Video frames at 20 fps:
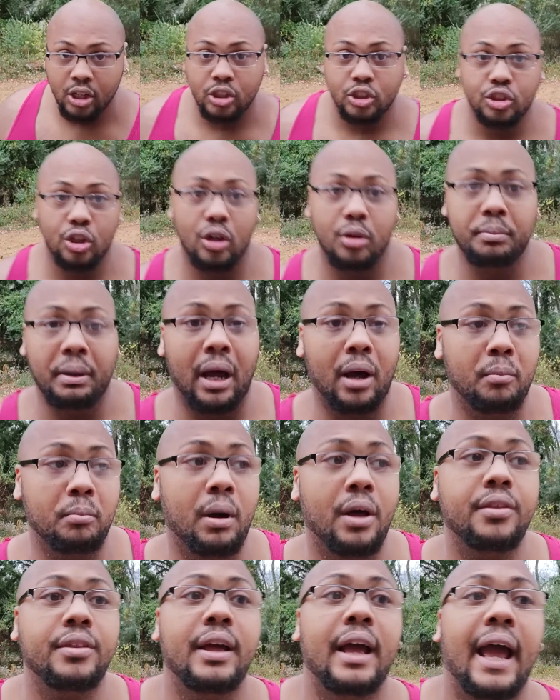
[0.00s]
So about a
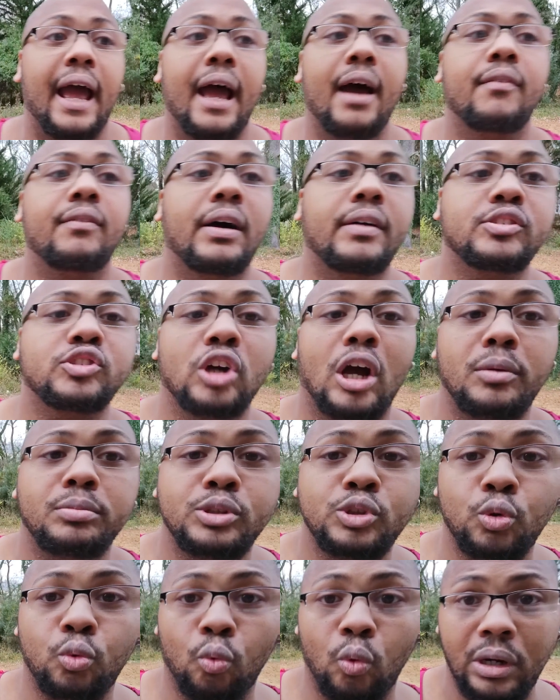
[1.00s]
month and a half, I
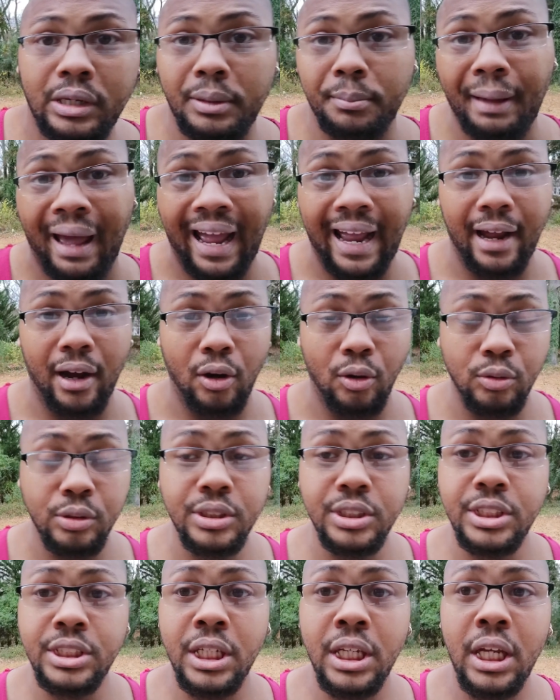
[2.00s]
dropped 20
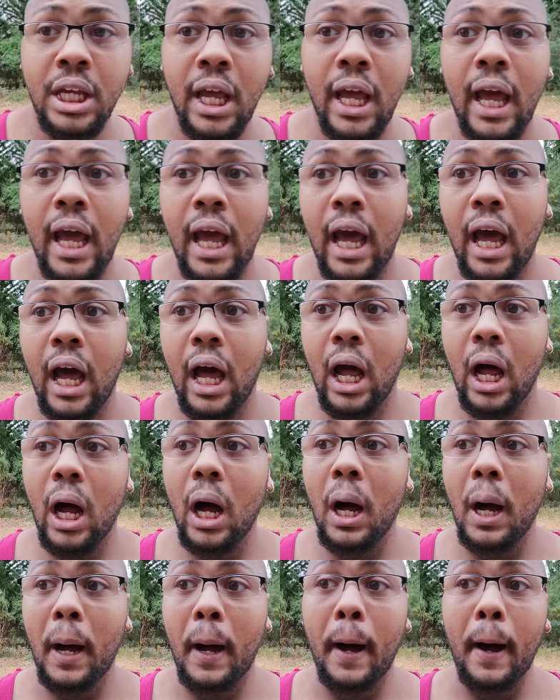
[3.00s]
pounds.
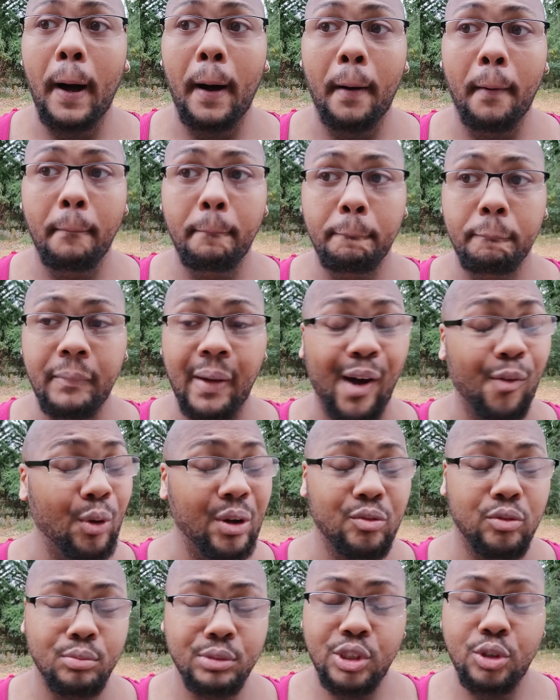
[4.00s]
Um, I
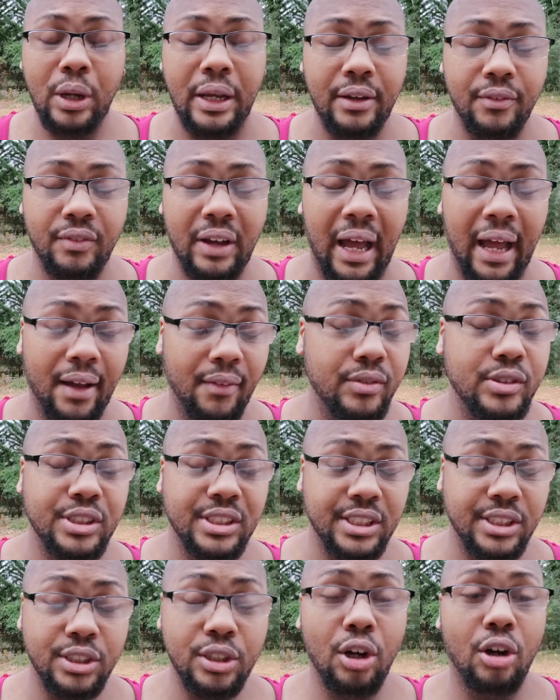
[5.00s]
went from 285
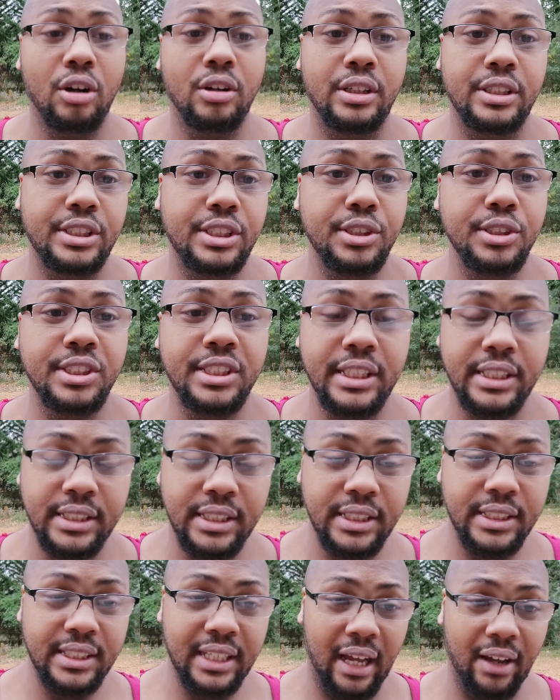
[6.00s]
to currently
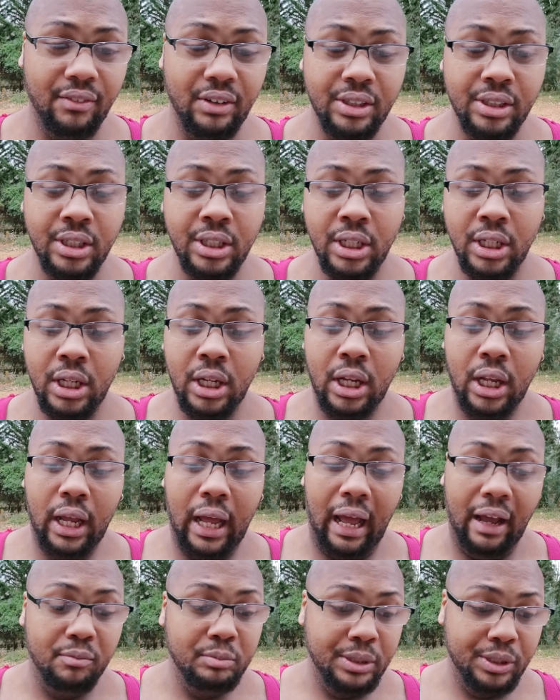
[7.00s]
267.
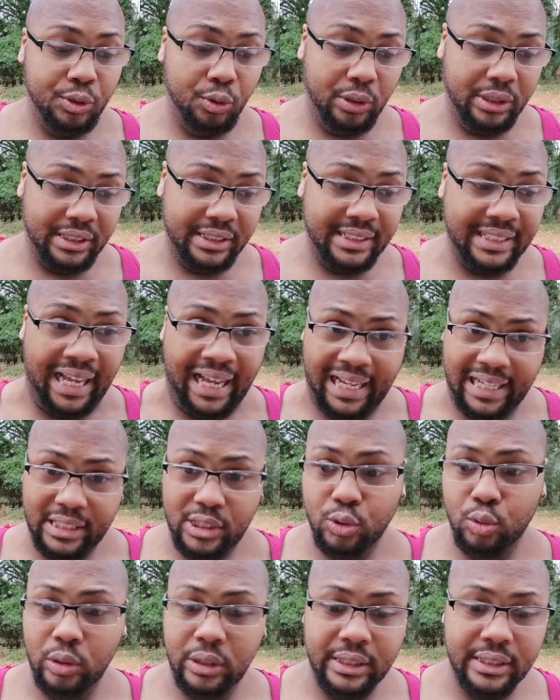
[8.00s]
I've been doing side
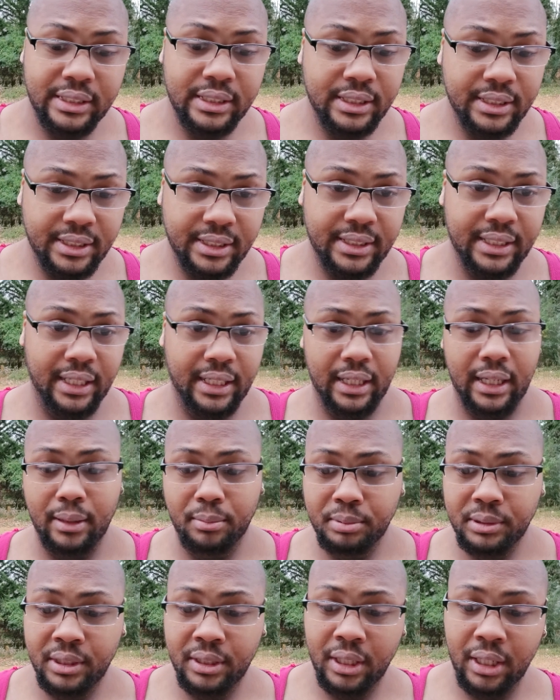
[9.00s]
twists,
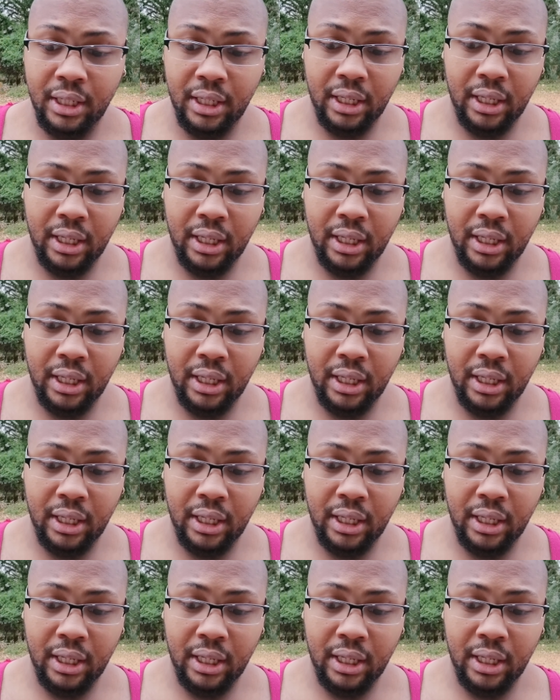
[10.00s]
sit-ups,